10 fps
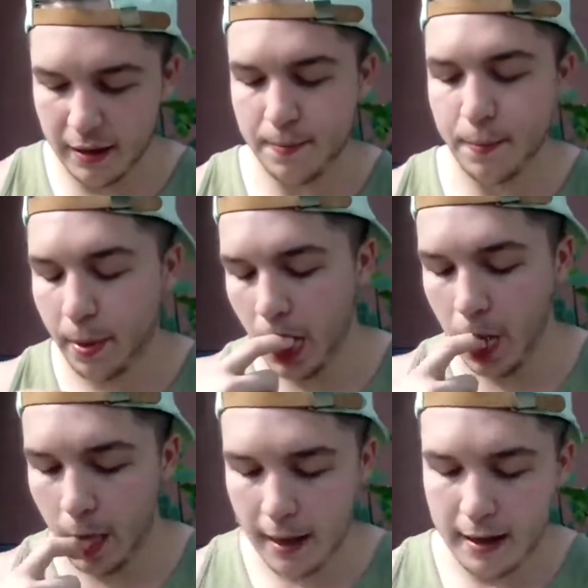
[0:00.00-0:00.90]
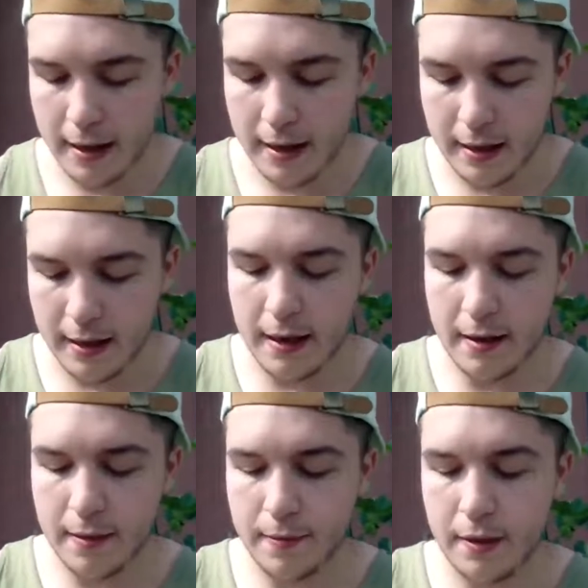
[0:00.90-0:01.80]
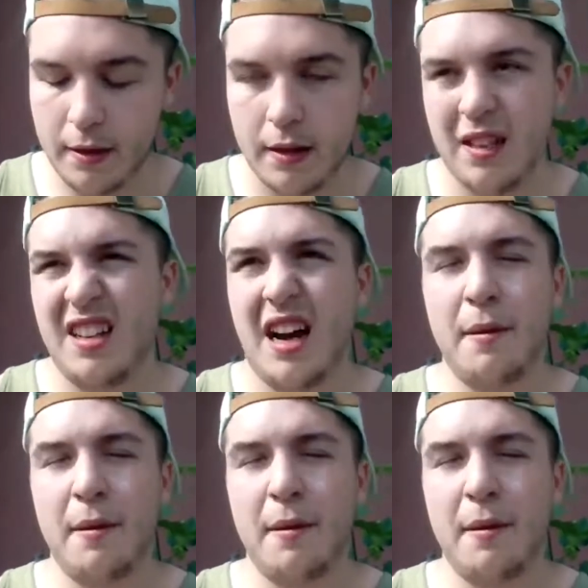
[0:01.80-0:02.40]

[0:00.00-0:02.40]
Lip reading: Love it. Yeah.